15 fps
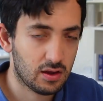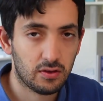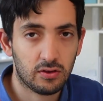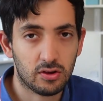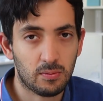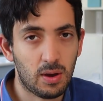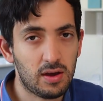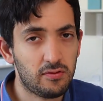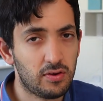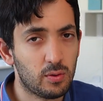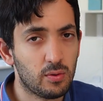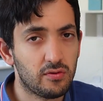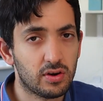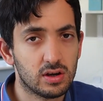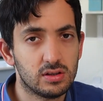So the main thing
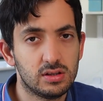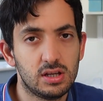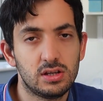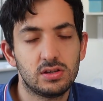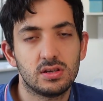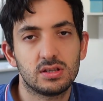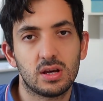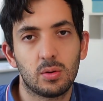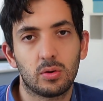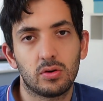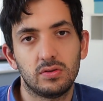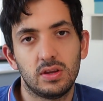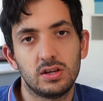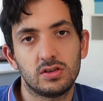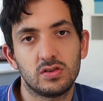with conditions is that
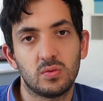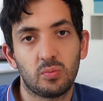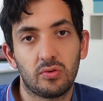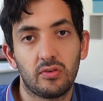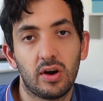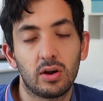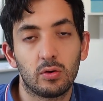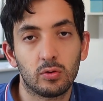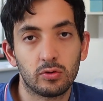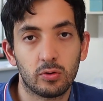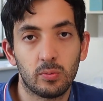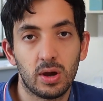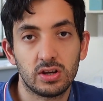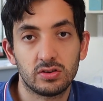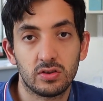conditions prevent
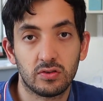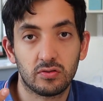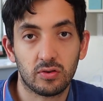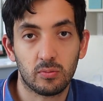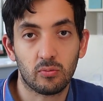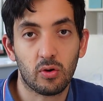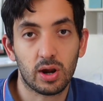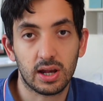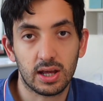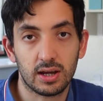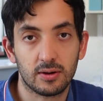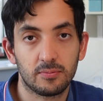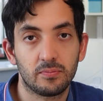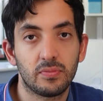automations from running.